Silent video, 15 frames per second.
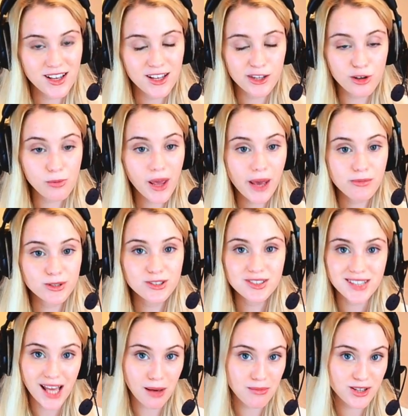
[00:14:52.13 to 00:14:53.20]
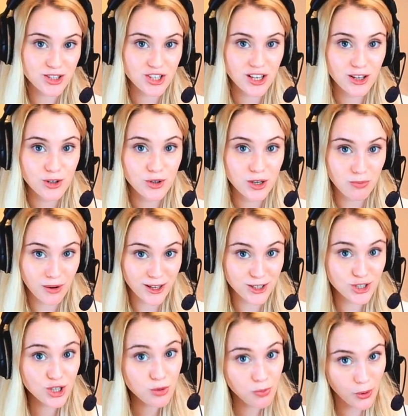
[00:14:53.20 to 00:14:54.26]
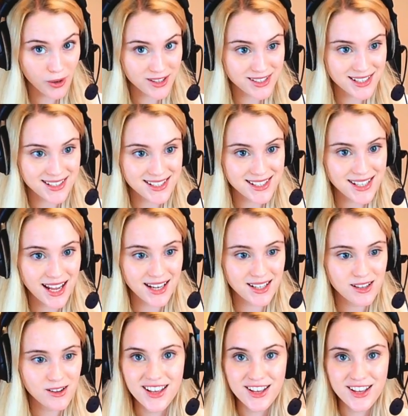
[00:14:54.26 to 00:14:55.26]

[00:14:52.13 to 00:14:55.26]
you'll be able to damage a unit by 2 points instead.